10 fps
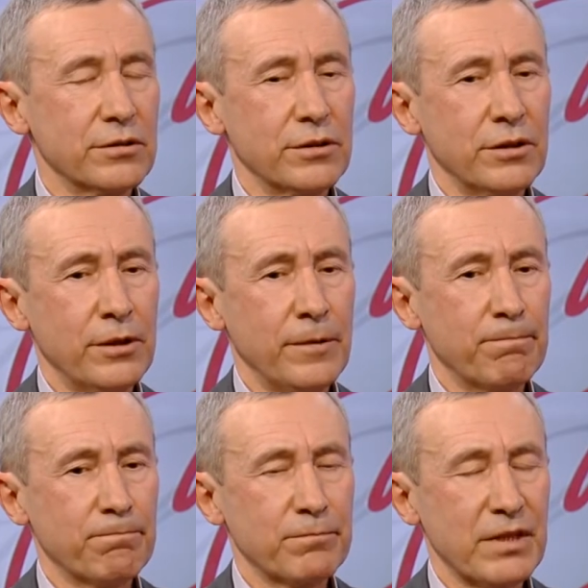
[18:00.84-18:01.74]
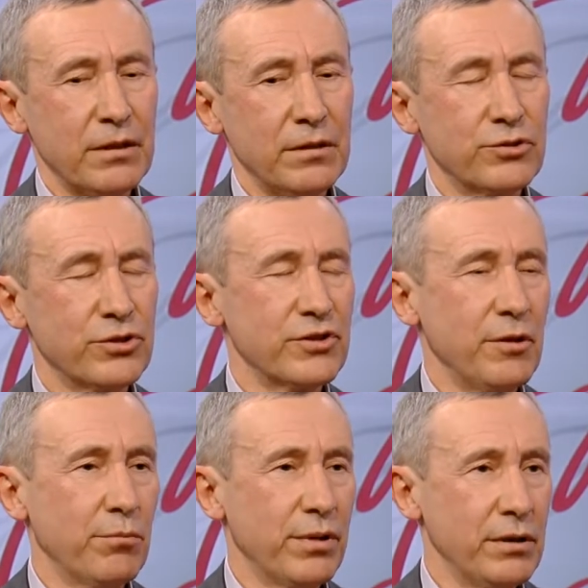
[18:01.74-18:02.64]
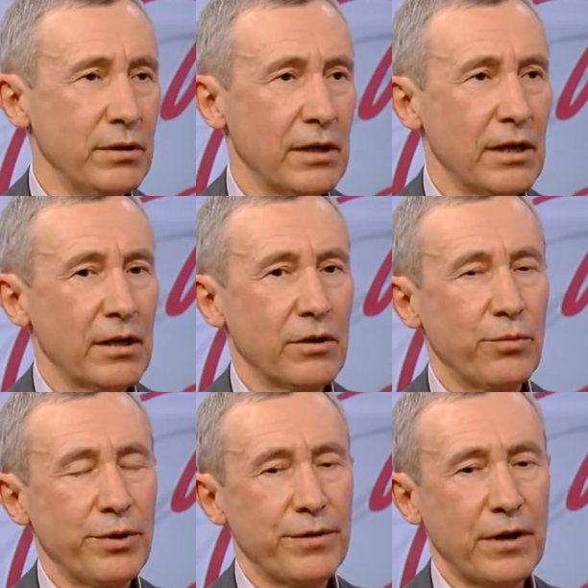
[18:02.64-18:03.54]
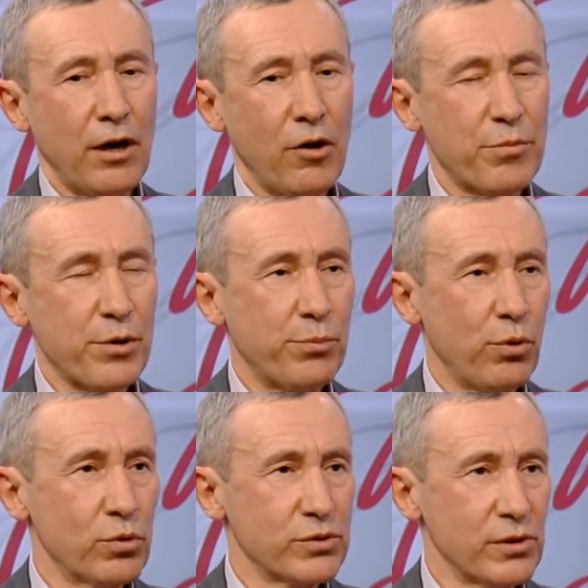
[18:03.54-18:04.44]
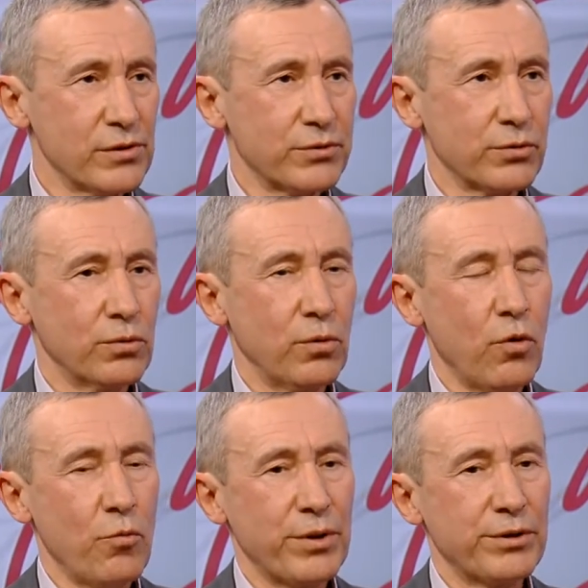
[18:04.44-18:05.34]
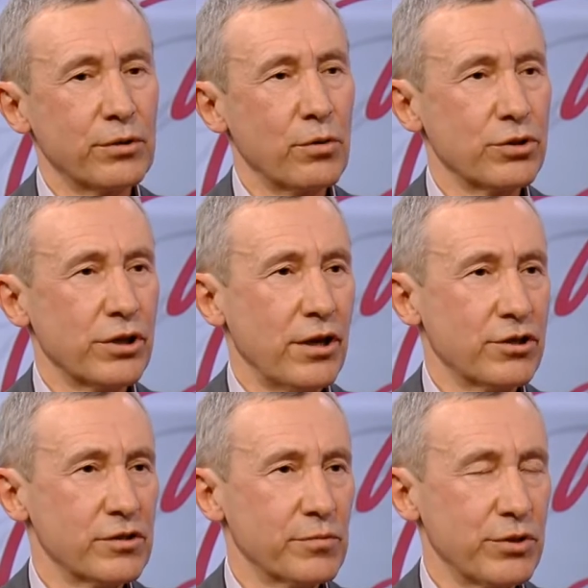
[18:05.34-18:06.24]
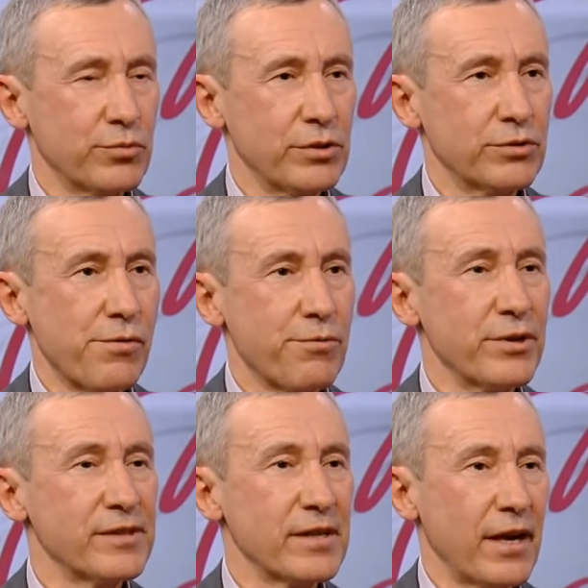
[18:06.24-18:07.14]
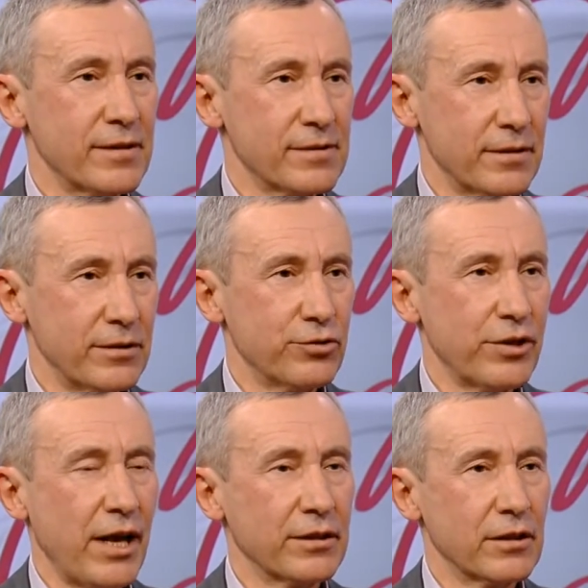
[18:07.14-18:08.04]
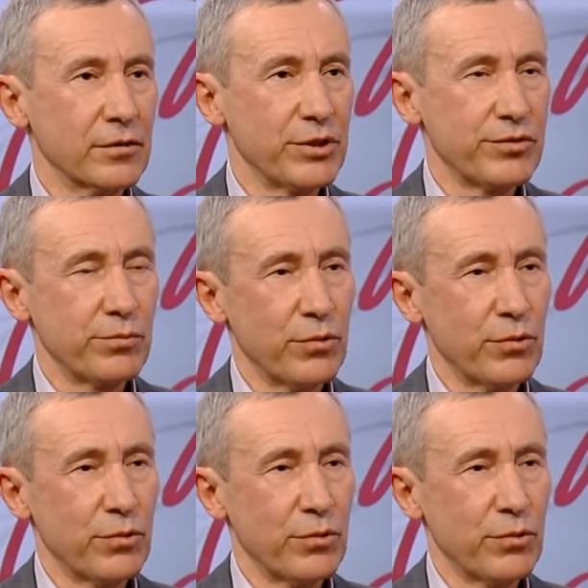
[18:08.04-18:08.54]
in December with our proposals to open negotiations between 3 sides in triangle between